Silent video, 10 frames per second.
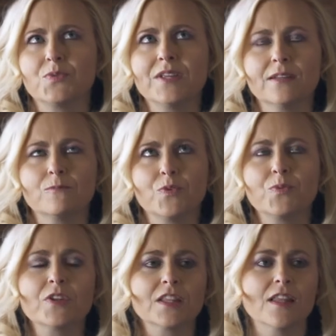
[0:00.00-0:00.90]
we we
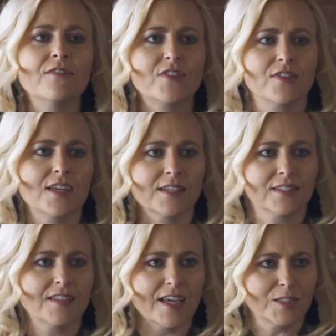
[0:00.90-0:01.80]
really love the things
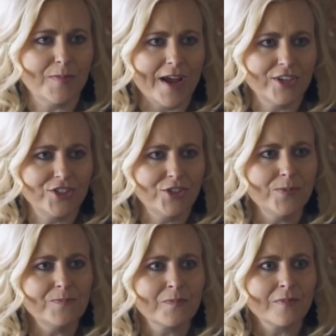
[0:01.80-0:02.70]
that they aspire
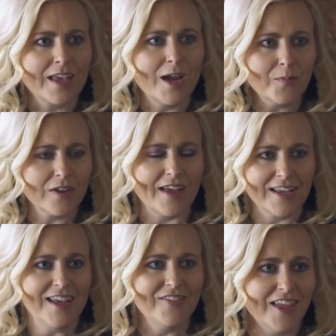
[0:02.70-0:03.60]
to, and we're like,
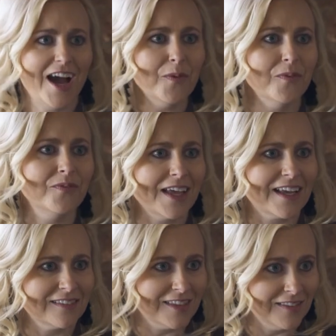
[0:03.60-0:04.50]
I
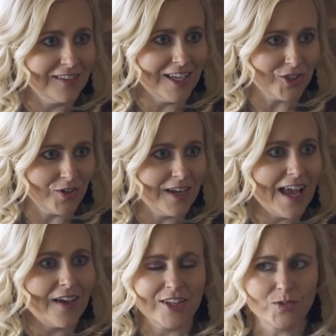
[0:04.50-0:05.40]
like that's that. great.
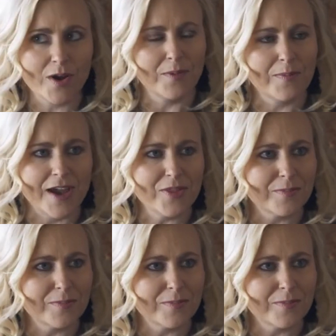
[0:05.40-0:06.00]
Yeah, that's why we buy the